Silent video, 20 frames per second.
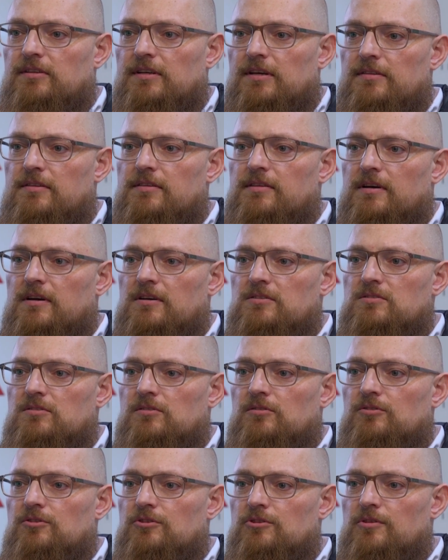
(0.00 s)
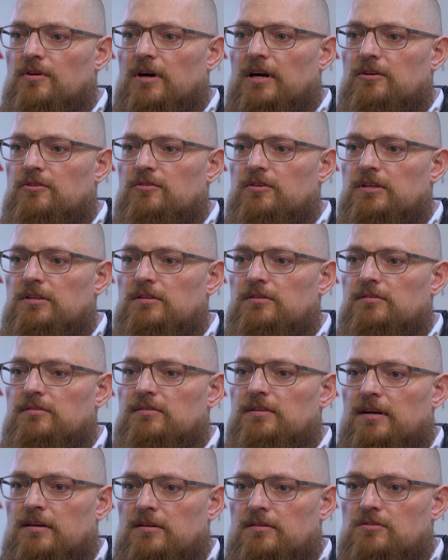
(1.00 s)
10,200
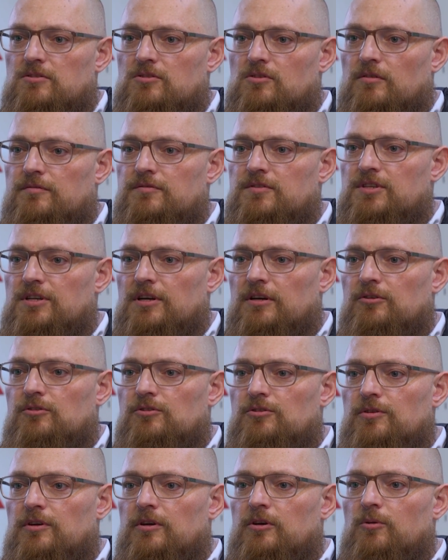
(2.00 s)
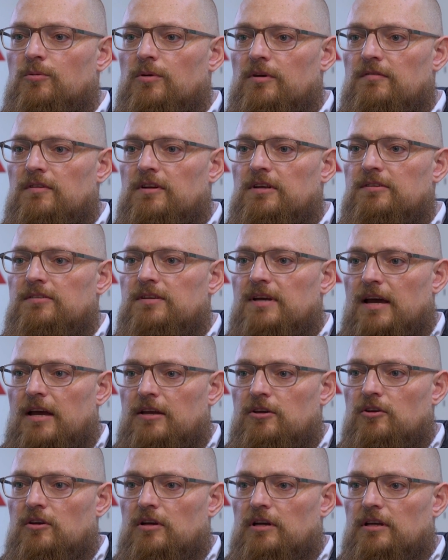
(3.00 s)
tons of CO2 equivalent
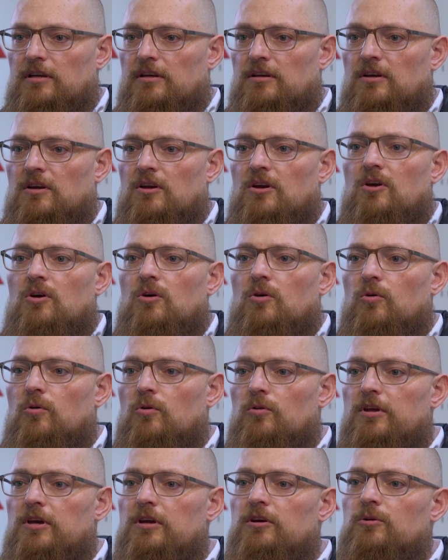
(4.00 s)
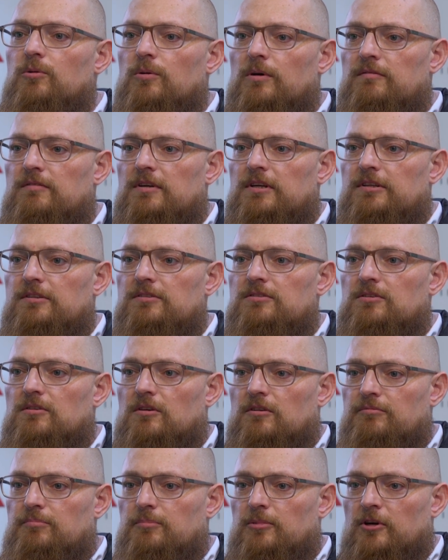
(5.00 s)
annually, or the equivalent
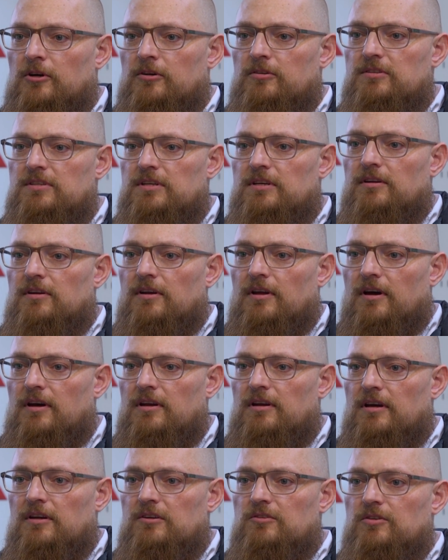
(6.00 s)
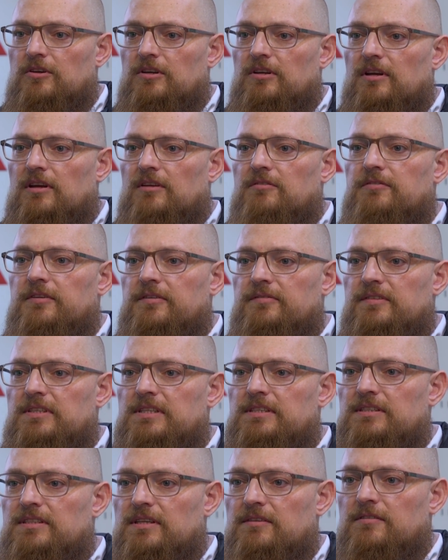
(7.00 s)
of planting
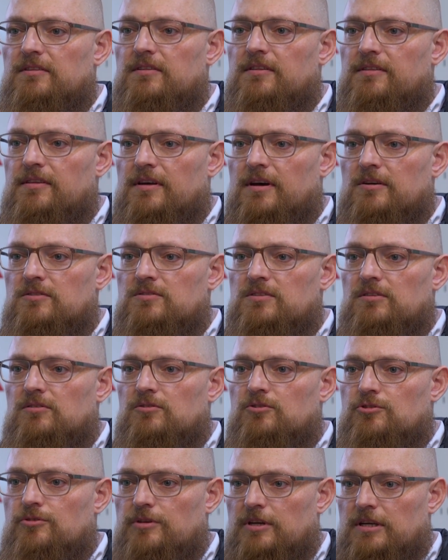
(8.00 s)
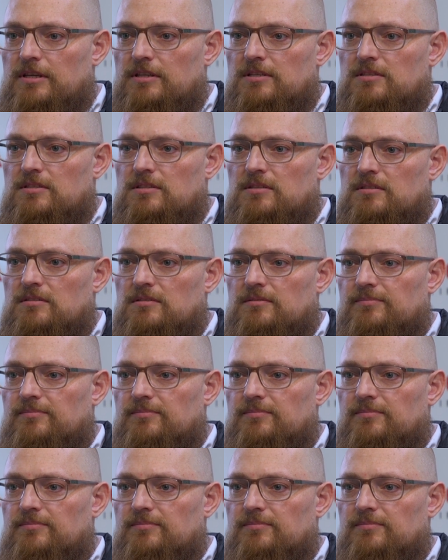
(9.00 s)
957,000 trees.